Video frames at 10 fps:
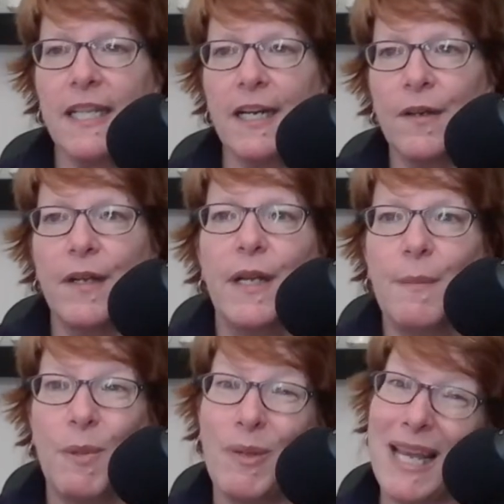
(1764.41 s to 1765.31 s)
there.
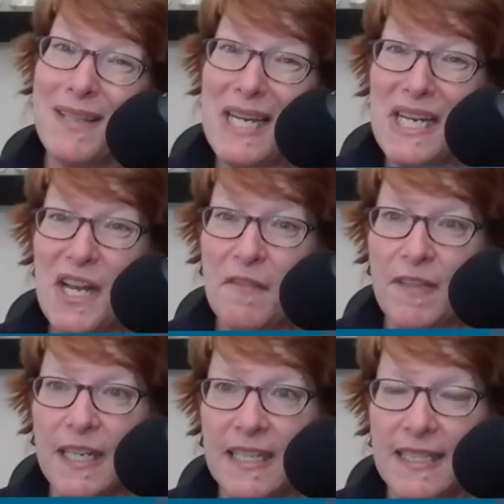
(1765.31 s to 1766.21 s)
But without that
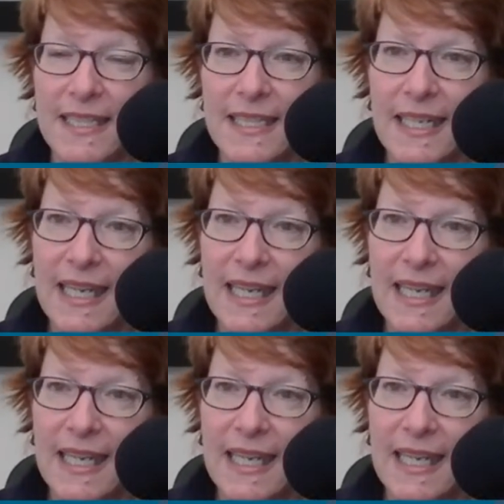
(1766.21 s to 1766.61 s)
confidence,